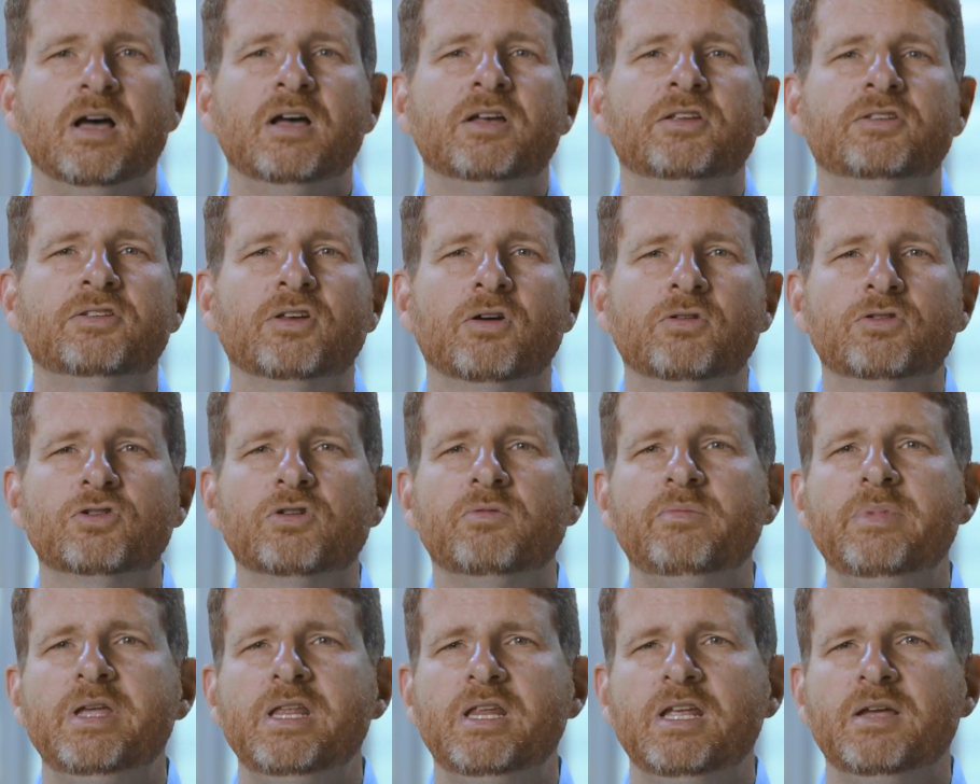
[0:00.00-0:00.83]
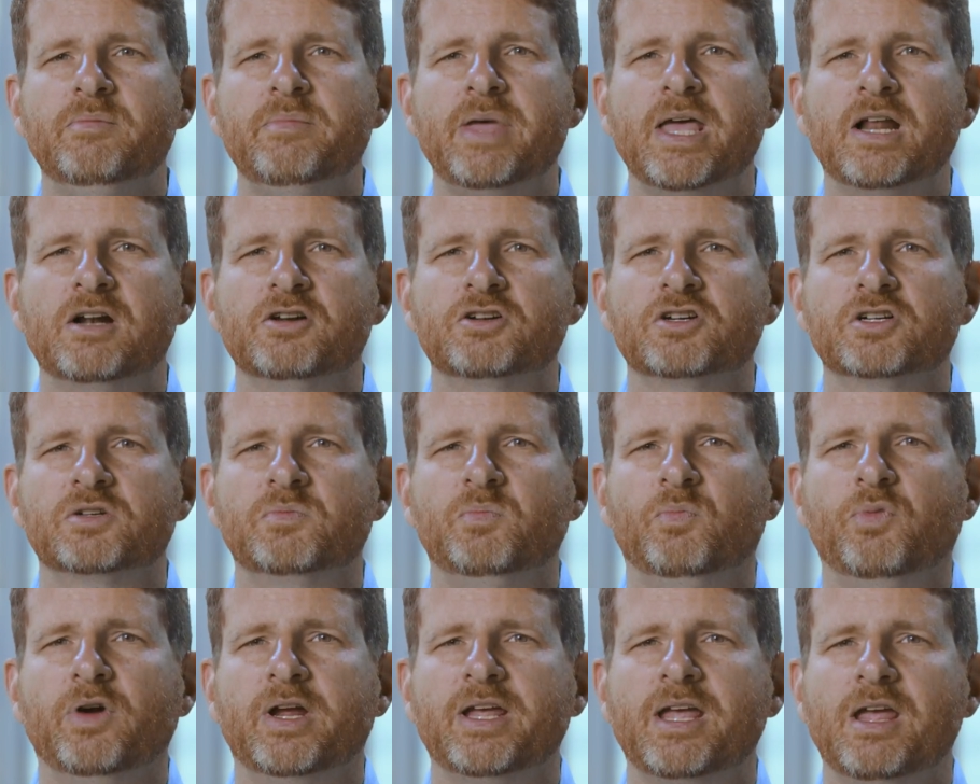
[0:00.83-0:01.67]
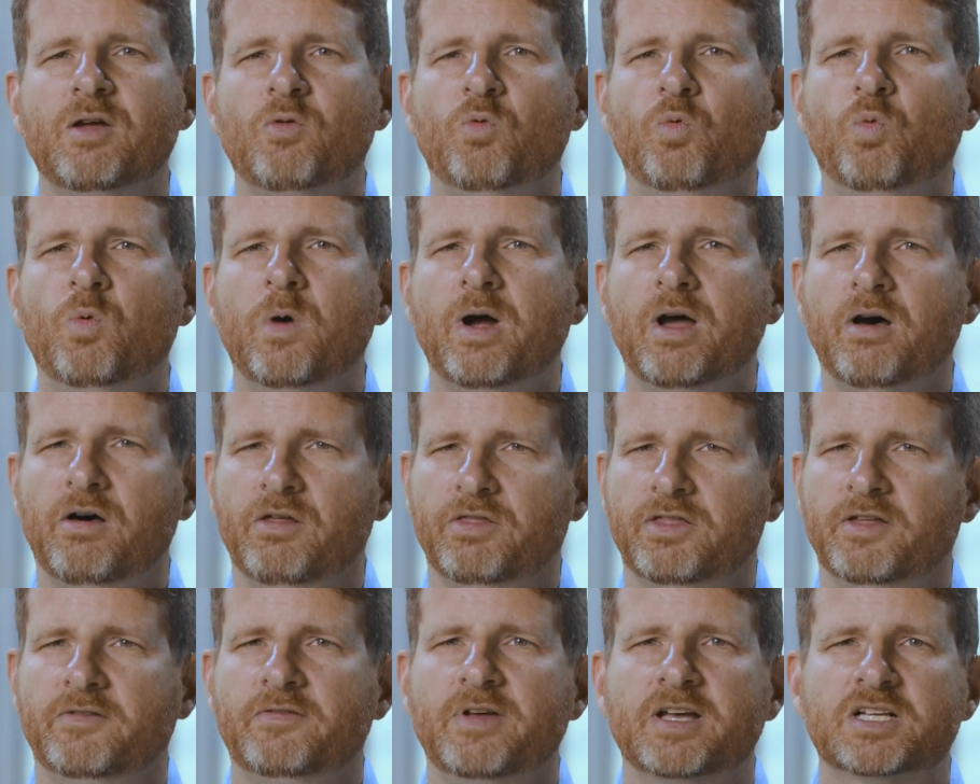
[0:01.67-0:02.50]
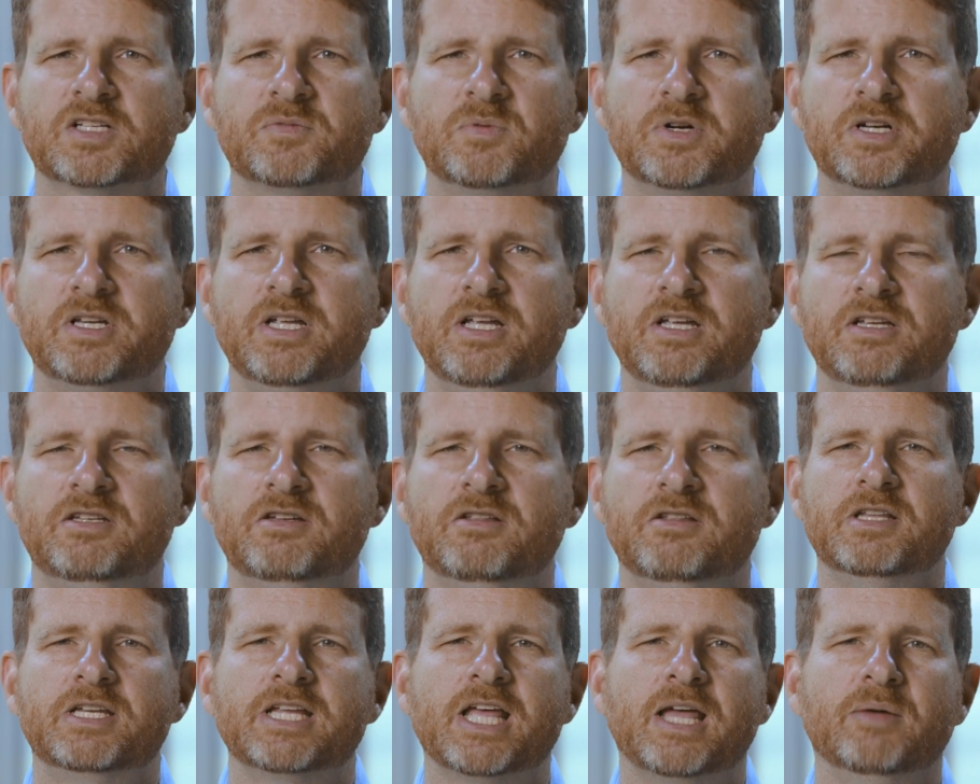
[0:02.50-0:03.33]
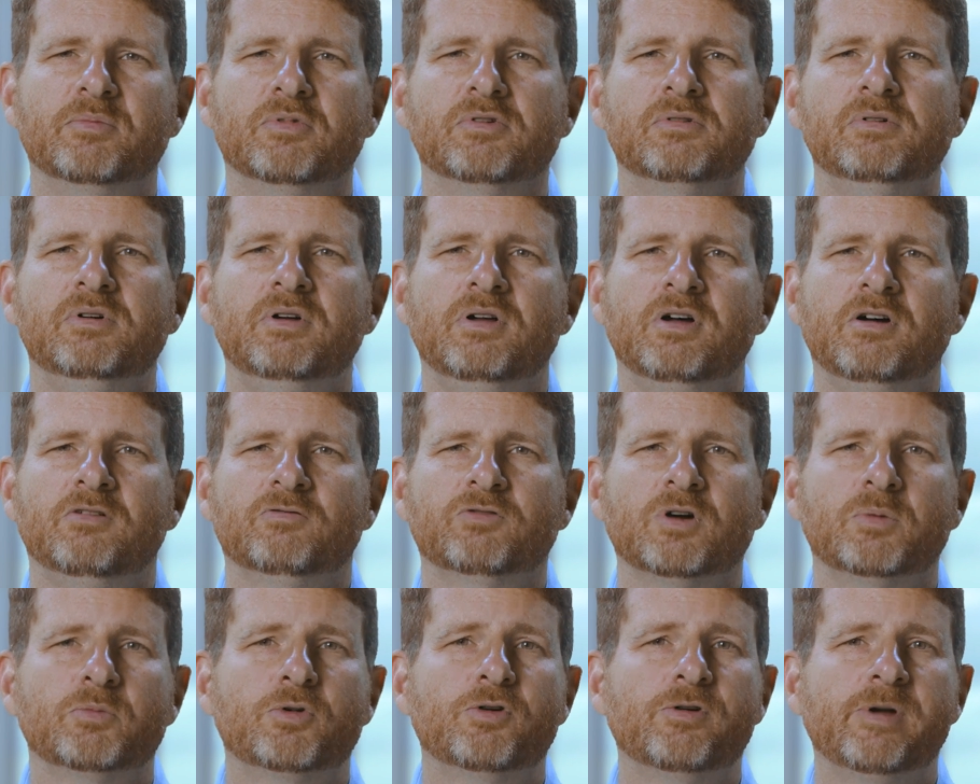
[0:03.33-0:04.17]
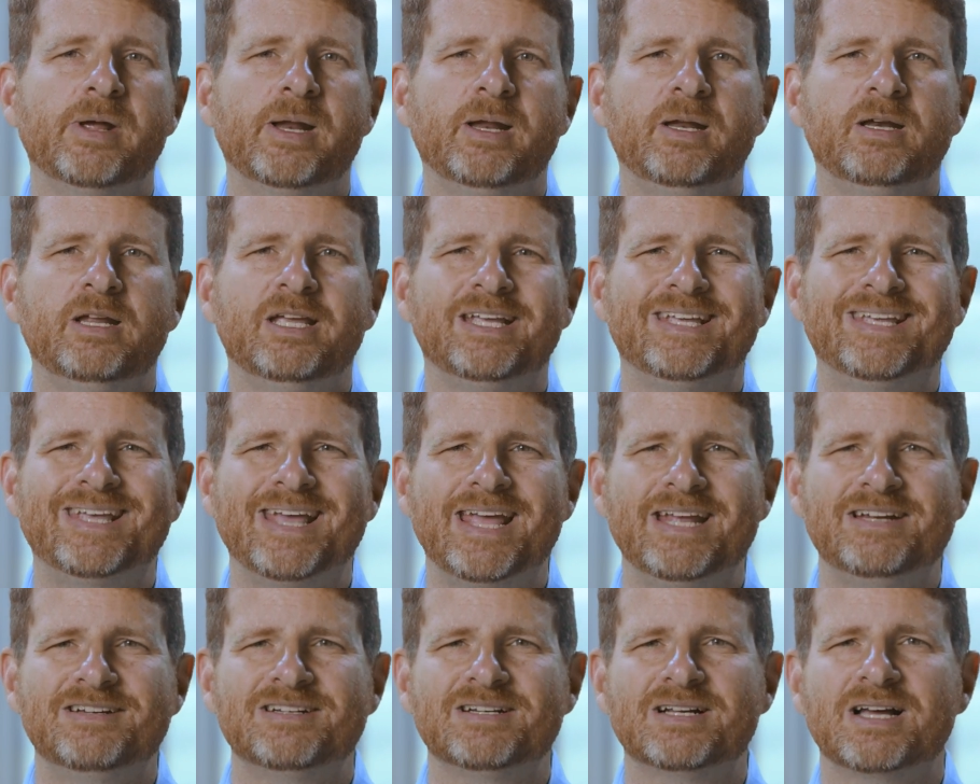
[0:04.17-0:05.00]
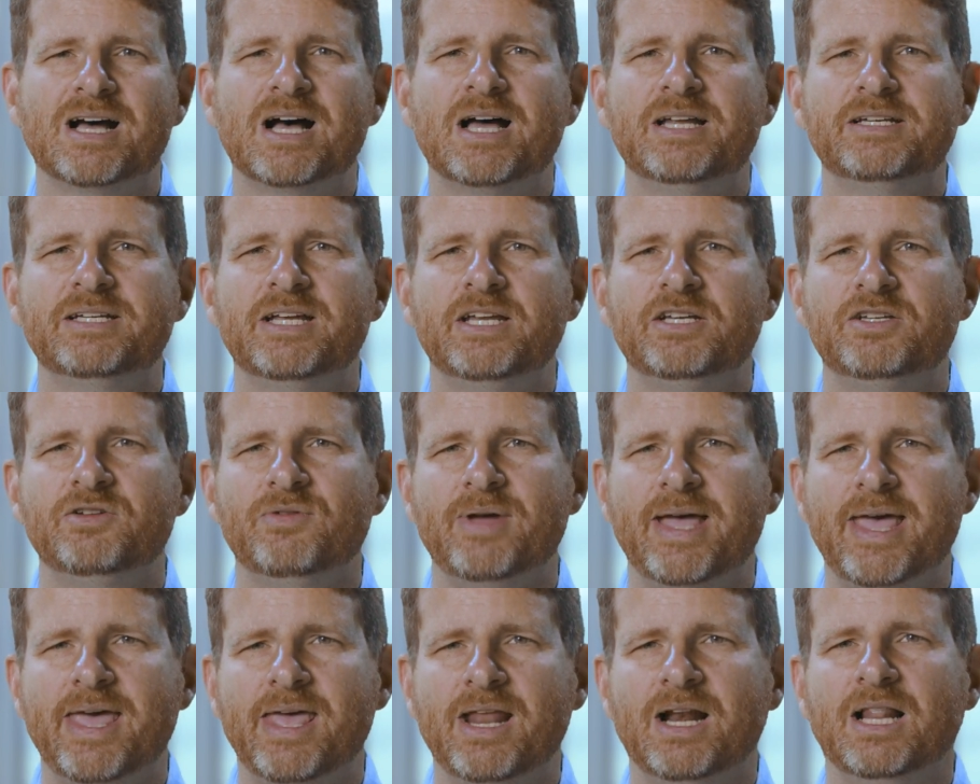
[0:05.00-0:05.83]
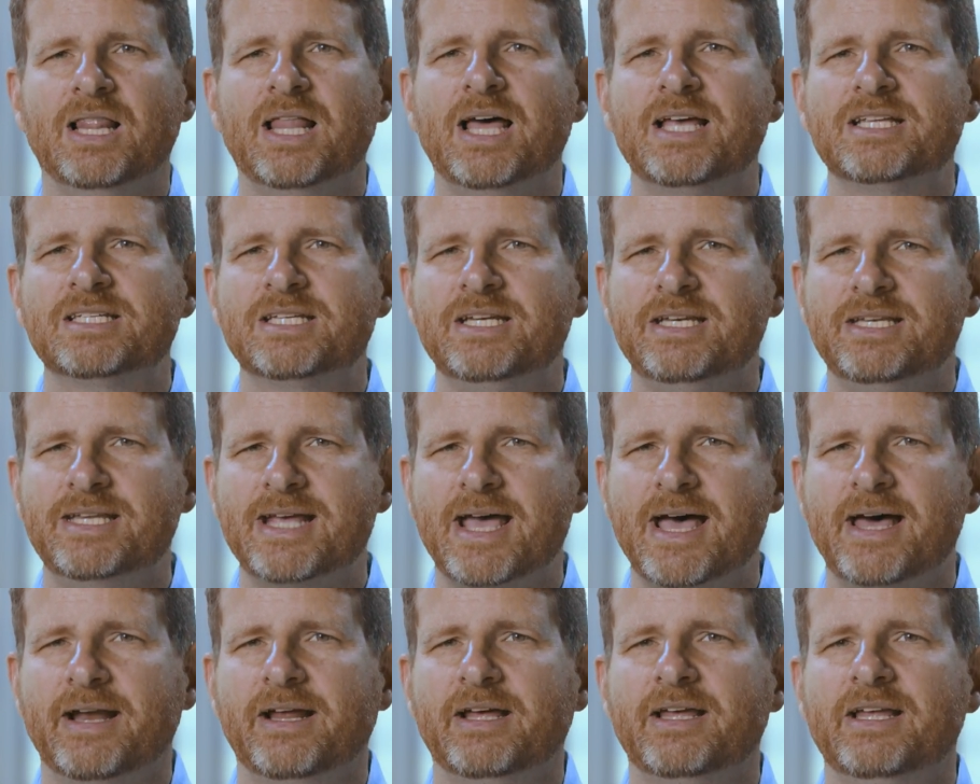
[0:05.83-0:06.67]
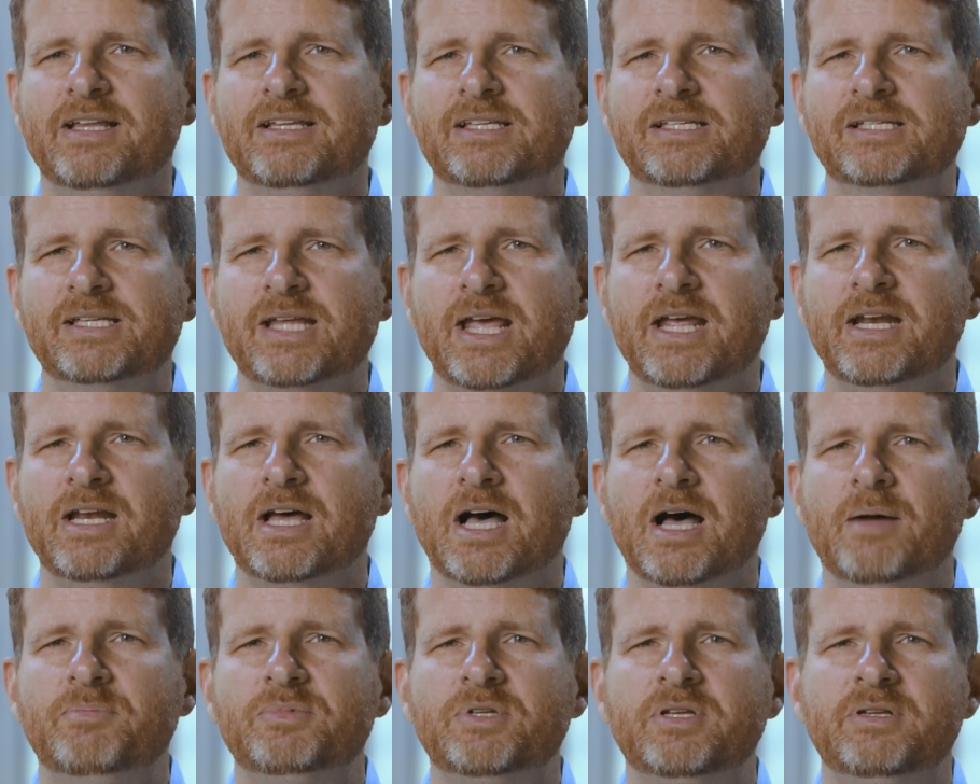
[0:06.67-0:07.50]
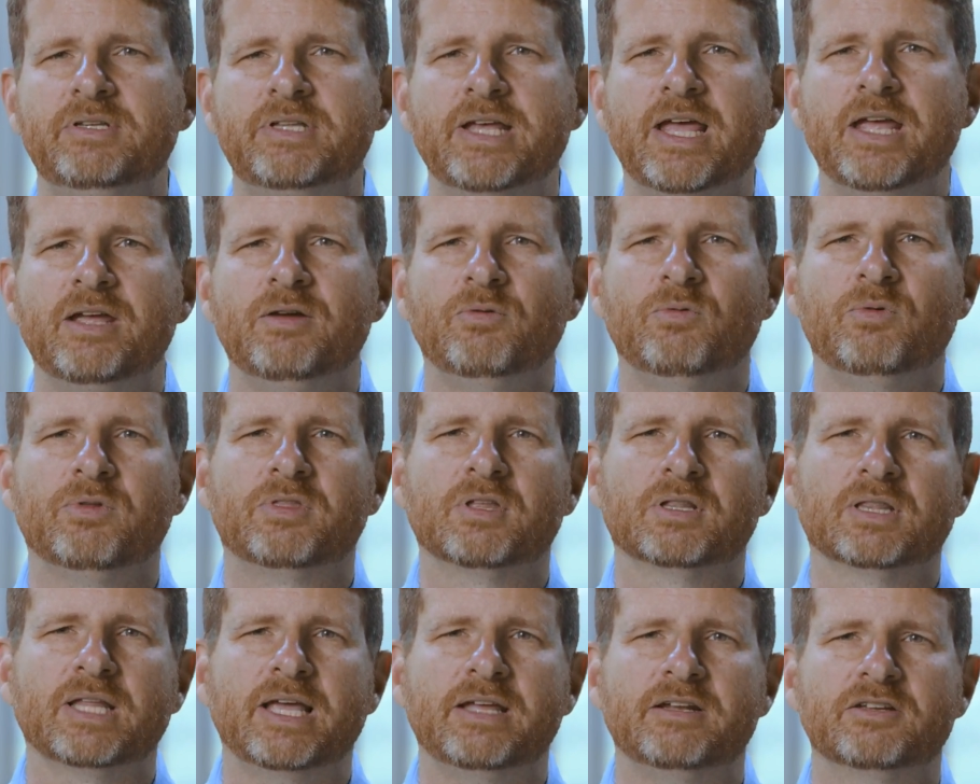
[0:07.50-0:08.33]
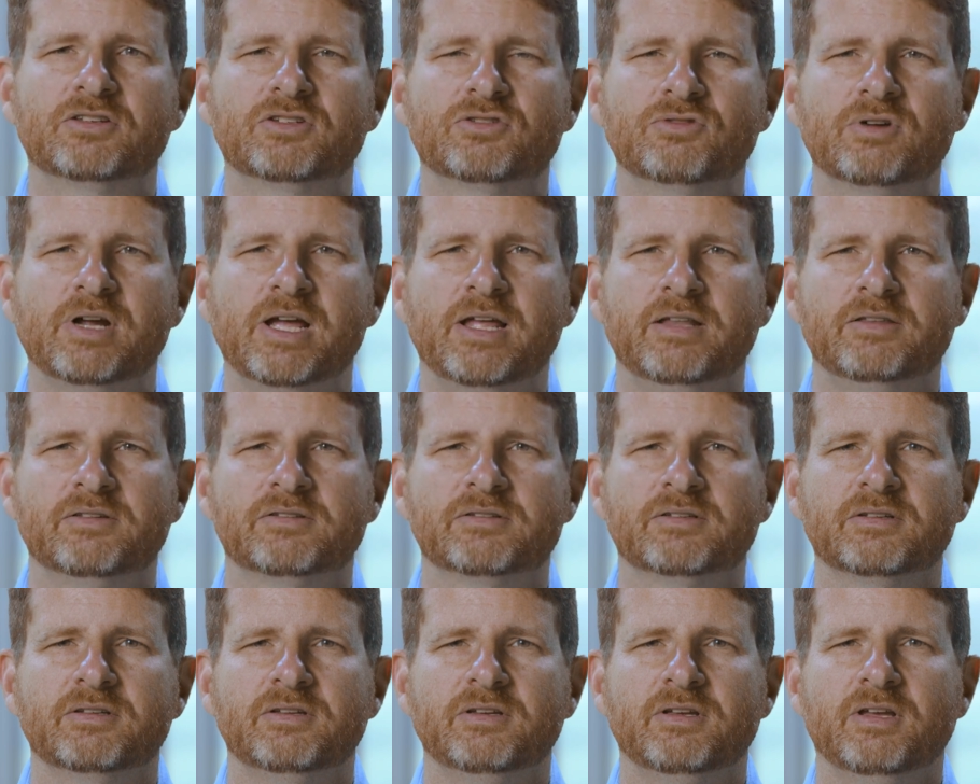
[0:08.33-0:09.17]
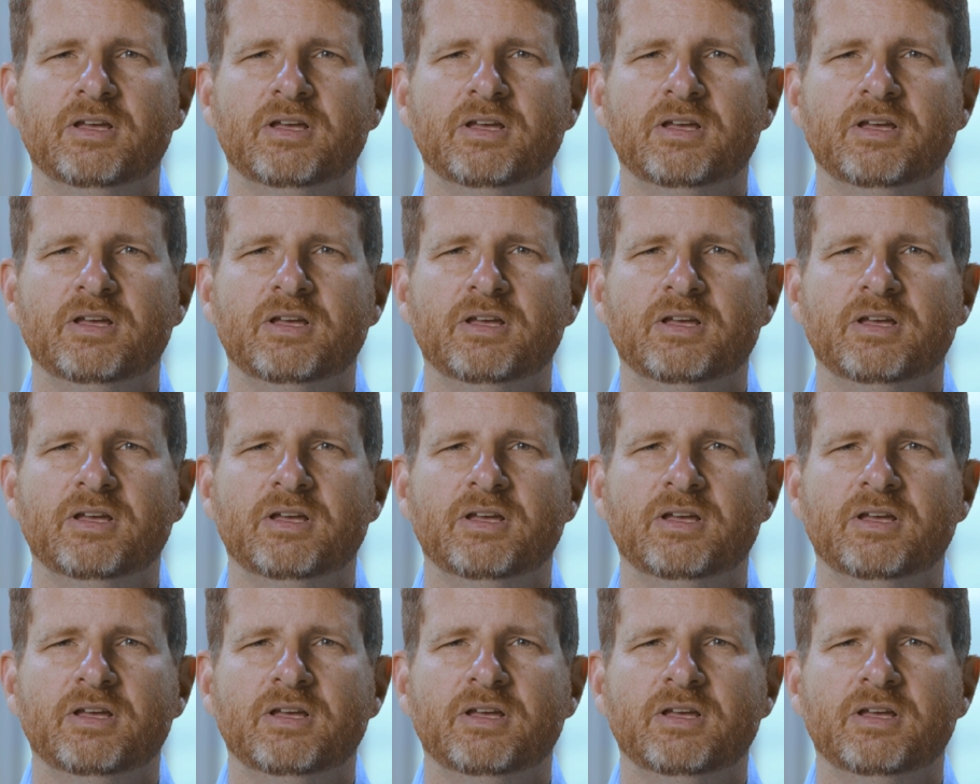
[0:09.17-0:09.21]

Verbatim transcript: Social media managers bring a wealth of expertise table, from creating engaging content to analyzing data and staying up to date with the latest trends.